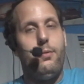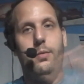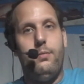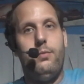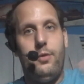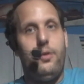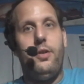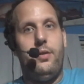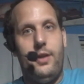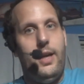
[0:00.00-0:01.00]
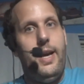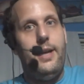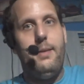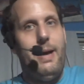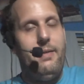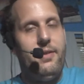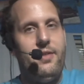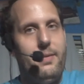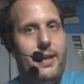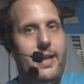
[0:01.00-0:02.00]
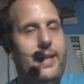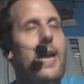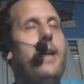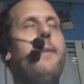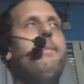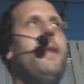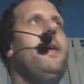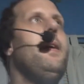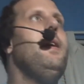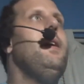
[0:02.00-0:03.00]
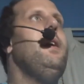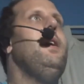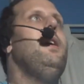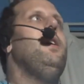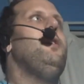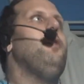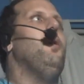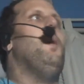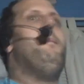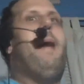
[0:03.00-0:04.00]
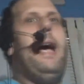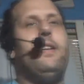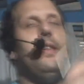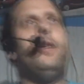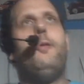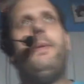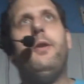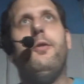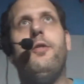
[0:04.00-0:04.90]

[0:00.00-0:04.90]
going to end up having something like that. So back to the computer stuff.